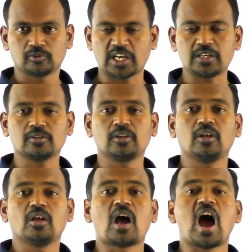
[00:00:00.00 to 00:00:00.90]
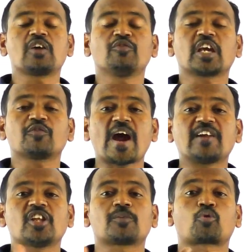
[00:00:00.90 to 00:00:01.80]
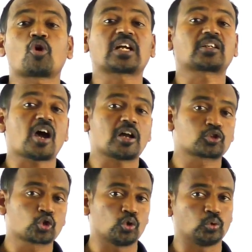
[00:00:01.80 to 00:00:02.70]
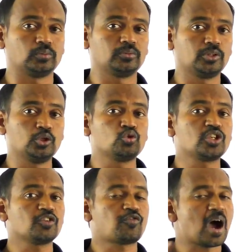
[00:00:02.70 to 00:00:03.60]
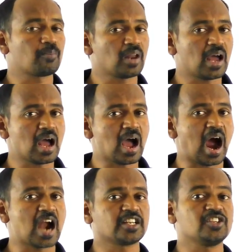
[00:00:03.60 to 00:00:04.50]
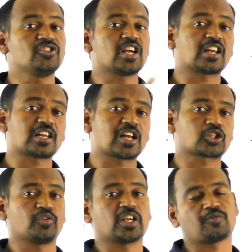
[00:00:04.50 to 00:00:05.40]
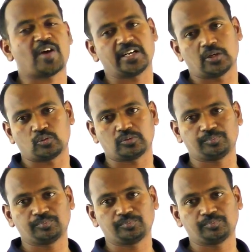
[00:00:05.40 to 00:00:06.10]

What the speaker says: right? And we can find their product also using formula, and in general also we can find out.